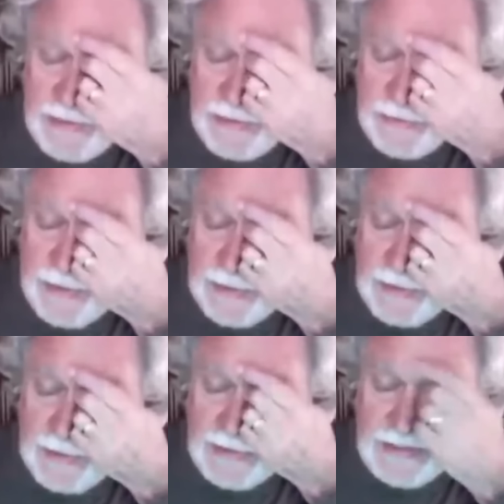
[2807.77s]
the
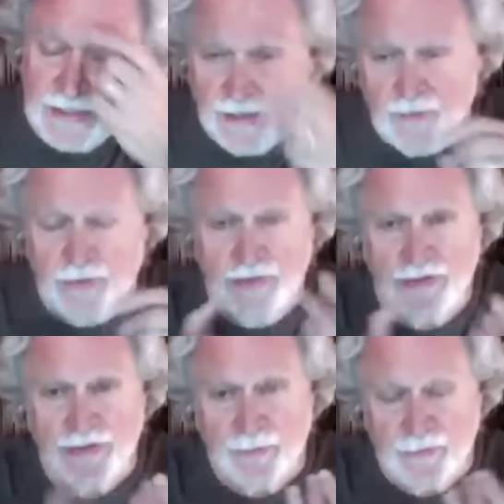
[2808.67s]
Masoretic text had, what
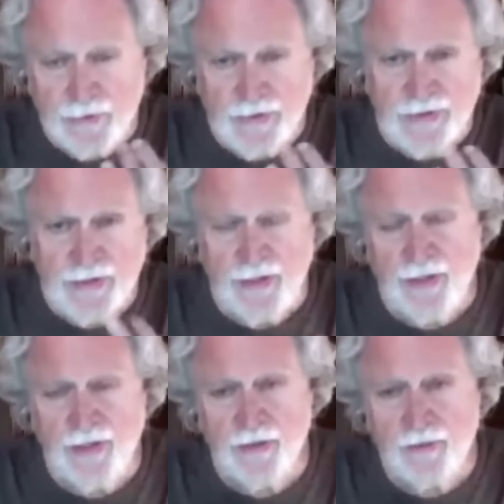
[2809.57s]
the Septuagint
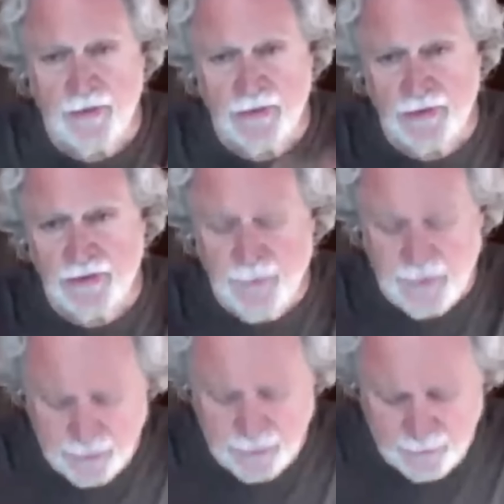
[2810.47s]
had, and what the
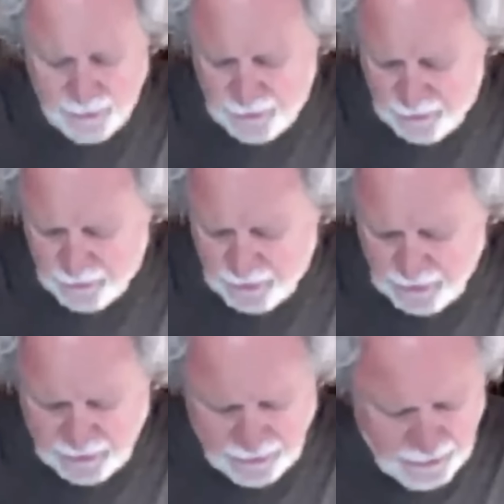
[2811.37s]
Samaritan
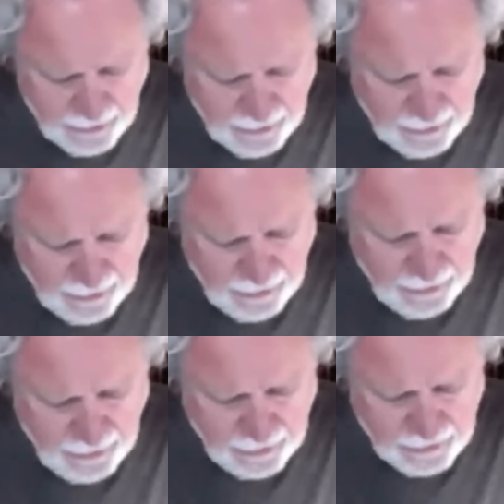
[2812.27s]
Pentateuch had.
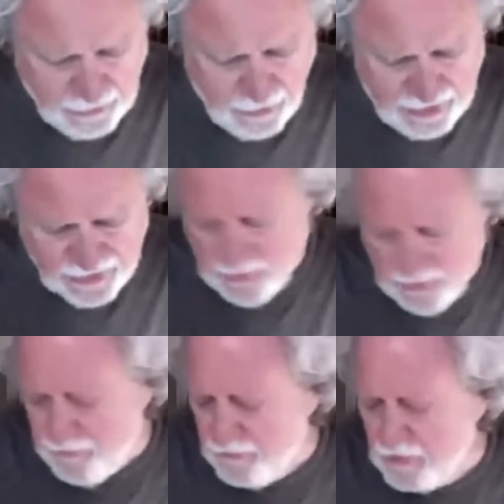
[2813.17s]
So
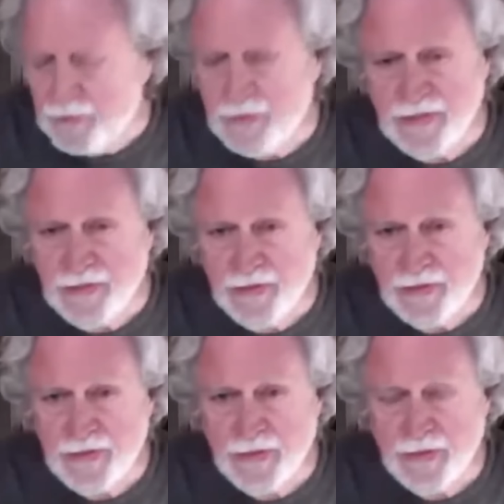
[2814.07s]
Isaiah 53 is
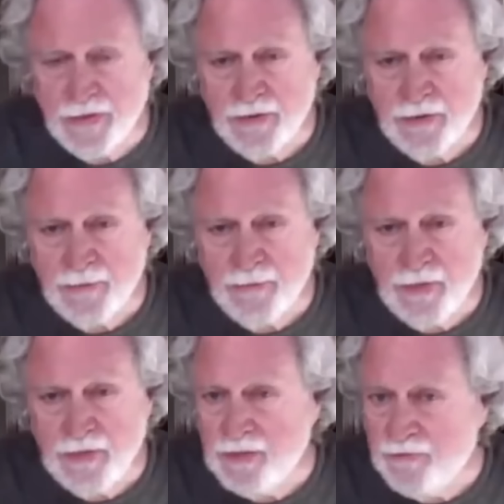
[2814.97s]
interesting. There's
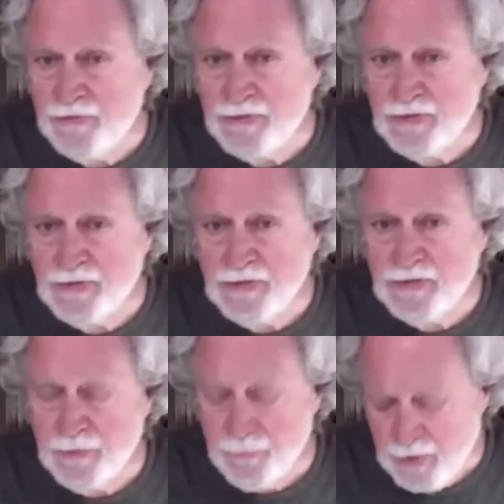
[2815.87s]
some
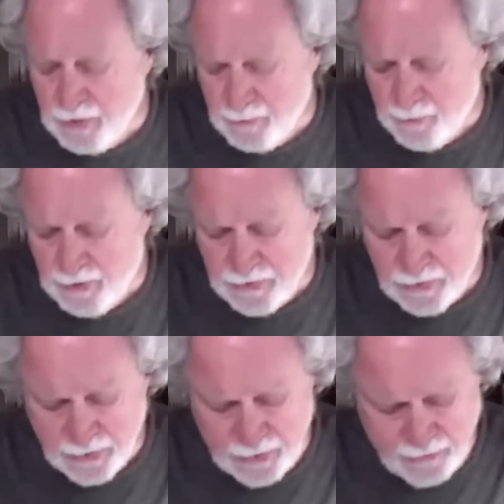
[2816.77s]
differences that might be
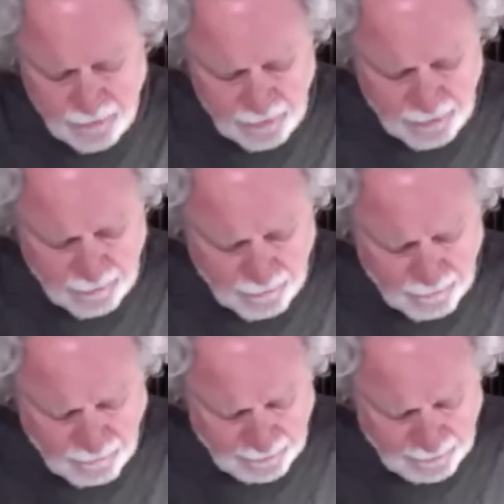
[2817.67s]
significant.